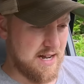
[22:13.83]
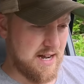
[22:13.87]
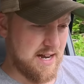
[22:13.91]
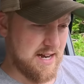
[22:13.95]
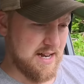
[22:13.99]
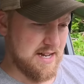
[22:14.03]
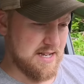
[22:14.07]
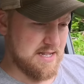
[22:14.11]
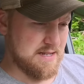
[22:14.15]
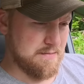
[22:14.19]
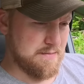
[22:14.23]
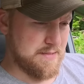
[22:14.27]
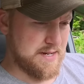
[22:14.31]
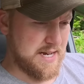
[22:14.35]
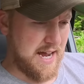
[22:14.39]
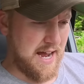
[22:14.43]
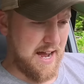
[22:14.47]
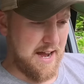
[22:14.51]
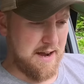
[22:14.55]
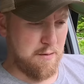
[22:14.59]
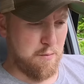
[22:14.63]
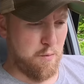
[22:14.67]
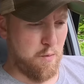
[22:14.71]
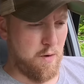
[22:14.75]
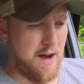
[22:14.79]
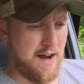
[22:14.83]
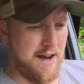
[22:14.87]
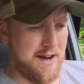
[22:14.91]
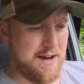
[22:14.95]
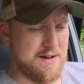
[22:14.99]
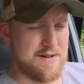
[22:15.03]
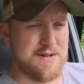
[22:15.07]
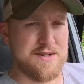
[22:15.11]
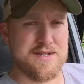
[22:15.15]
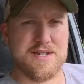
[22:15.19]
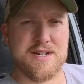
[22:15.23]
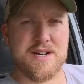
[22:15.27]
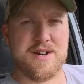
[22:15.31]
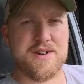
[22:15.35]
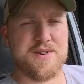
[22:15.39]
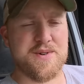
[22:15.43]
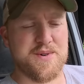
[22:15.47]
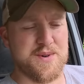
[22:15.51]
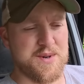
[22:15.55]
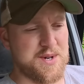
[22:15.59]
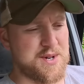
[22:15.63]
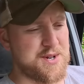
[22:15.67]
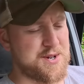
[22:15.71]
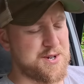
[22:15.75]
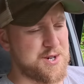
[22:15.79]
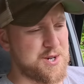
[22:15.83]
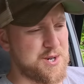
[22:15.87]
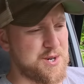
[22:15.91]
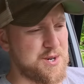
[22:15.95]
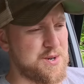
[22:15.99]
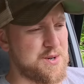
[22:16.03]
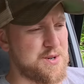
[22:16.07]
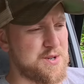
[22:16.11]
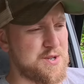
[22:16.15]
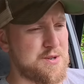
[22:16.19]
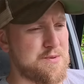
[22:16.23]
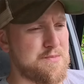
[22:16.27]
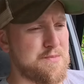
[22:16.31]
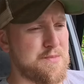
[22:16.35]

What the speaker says: I got some tack wire signal issues,